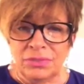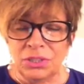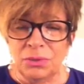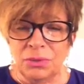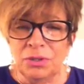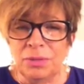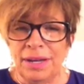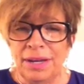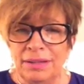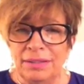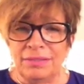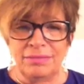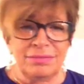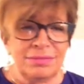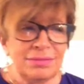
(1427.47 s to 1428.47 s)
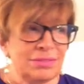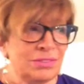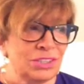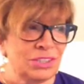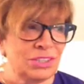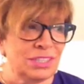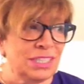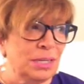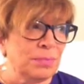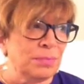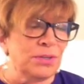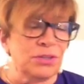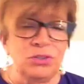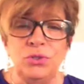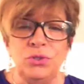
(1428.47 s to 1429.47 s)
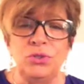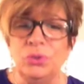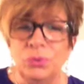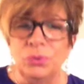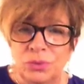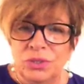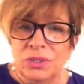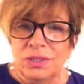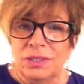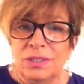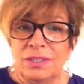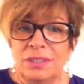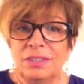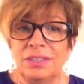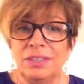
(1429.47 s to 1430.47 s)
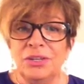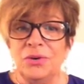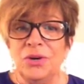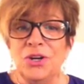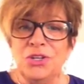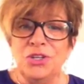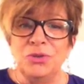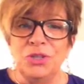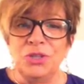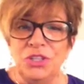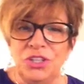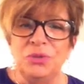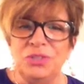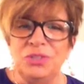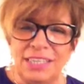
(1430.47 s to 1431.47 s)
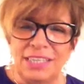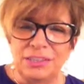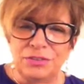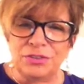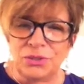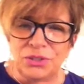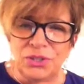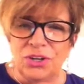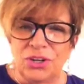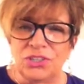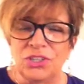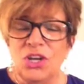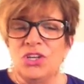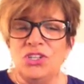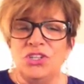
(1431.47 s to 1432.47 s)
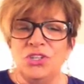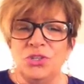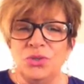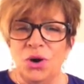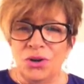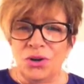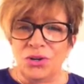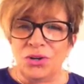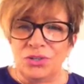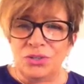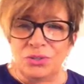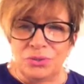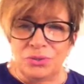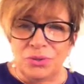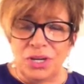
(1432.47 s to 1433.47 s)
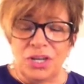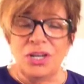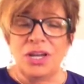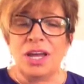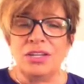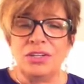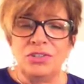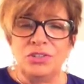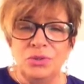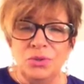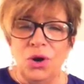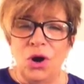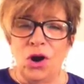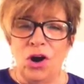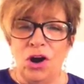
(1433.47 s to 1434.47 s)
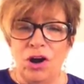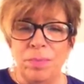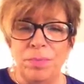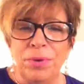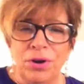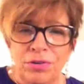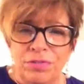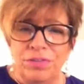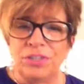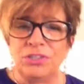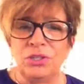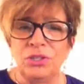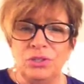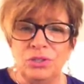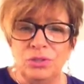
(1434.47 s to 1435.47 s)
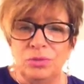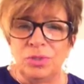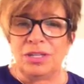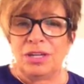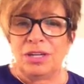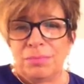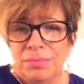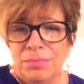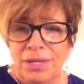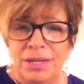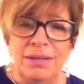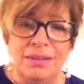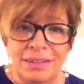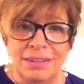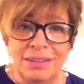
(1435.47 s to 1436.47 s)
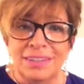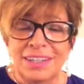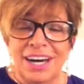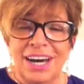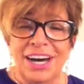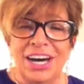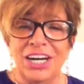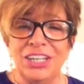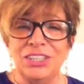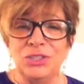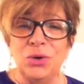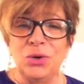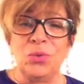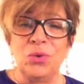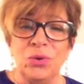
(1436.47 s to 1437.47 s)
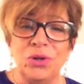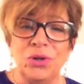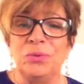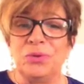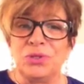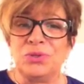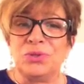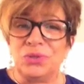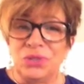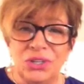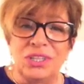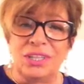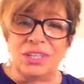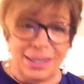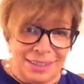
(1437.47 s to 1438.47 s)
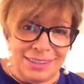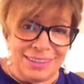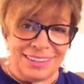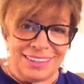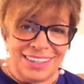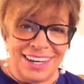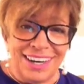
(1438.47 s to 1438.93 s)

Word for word: Don't worry about it. Just get up there. You're you. You know, you are you. Thanks to those hearts. You are you, and you are a perfect human being. Uh, don't worry what you look like.